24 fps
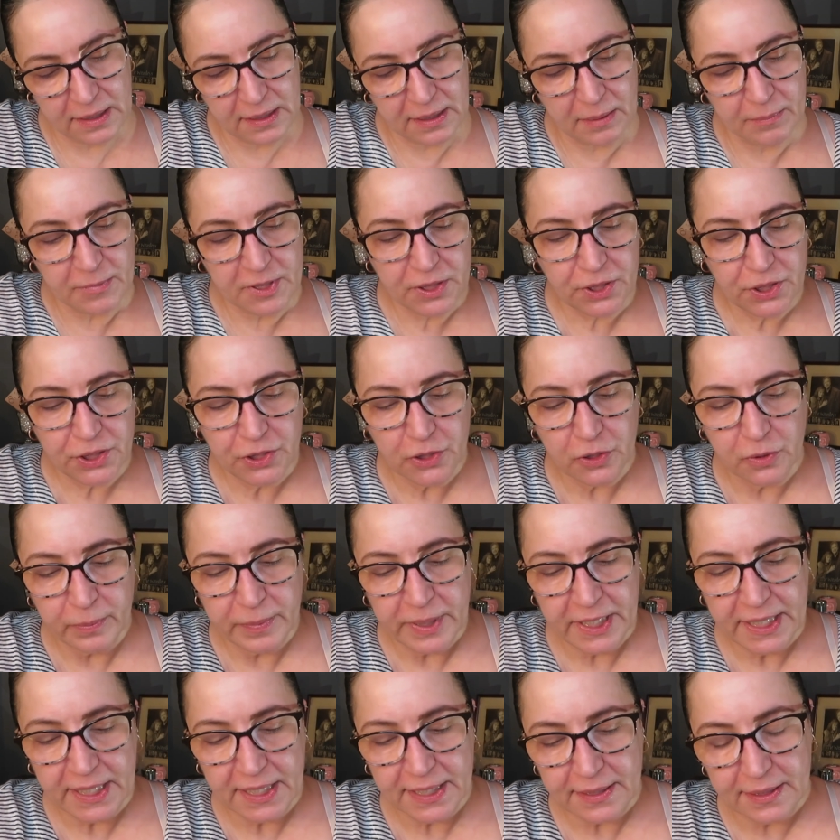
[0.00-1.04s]
I'm
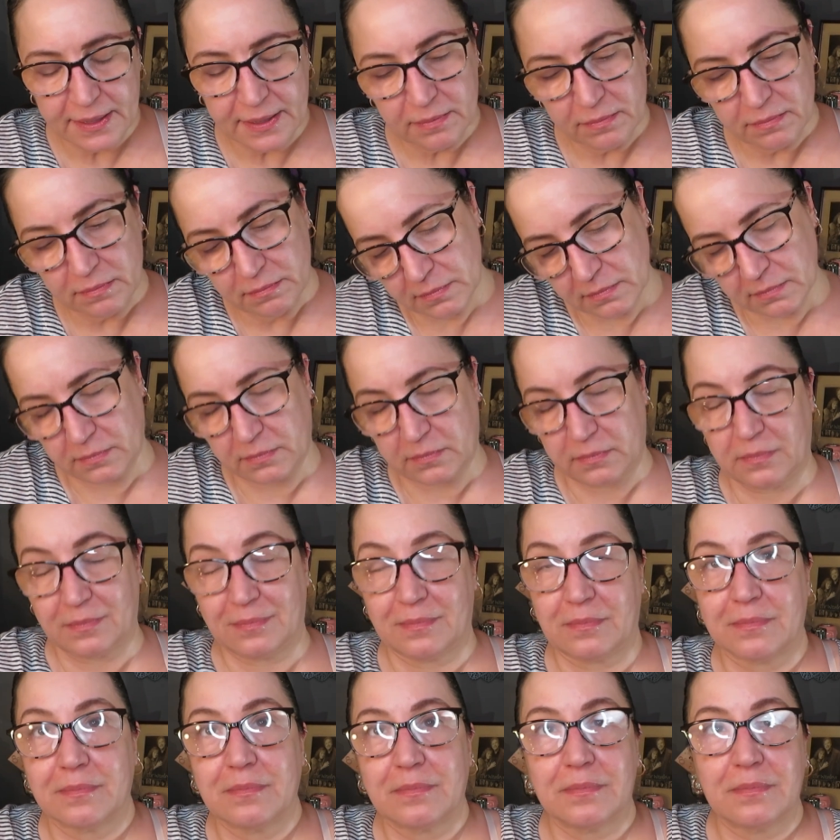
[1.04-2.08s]
assuming it's
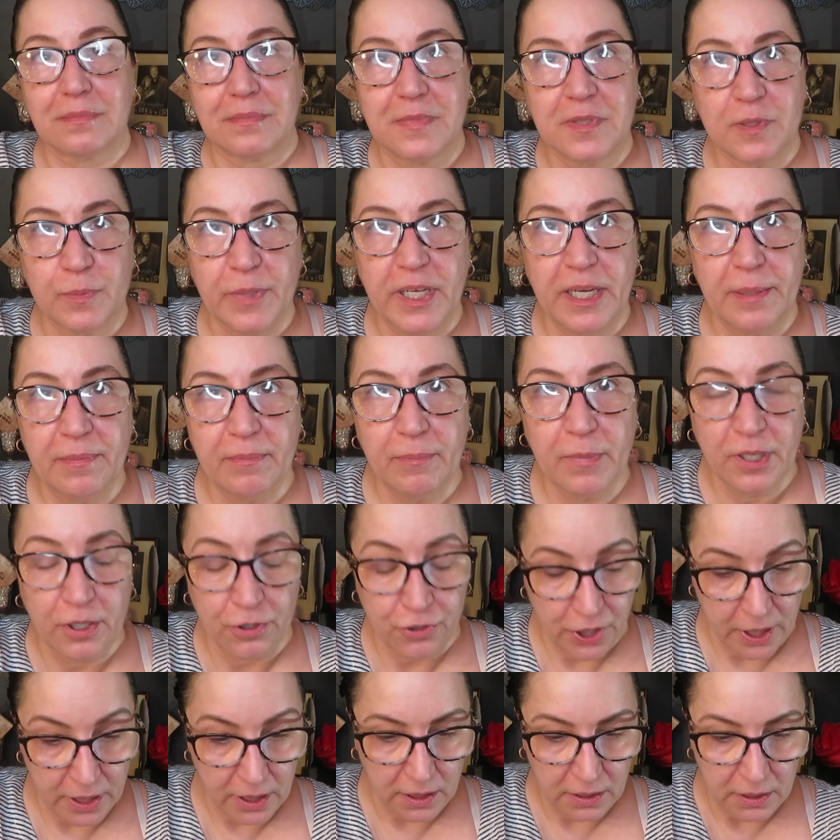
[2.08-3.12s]
made in
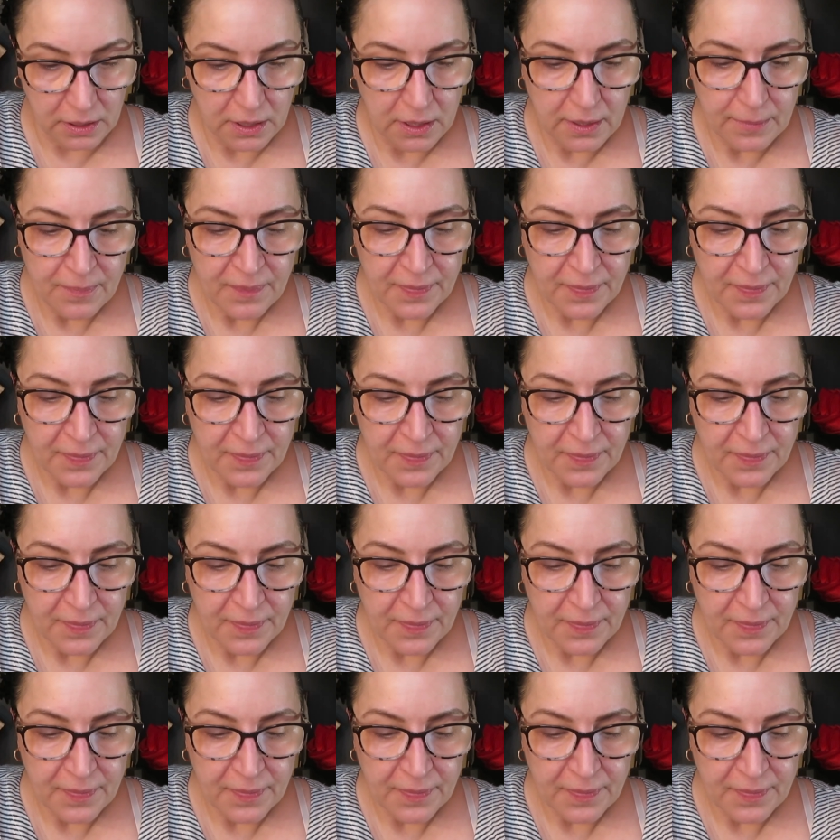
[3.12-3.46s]
Montreal.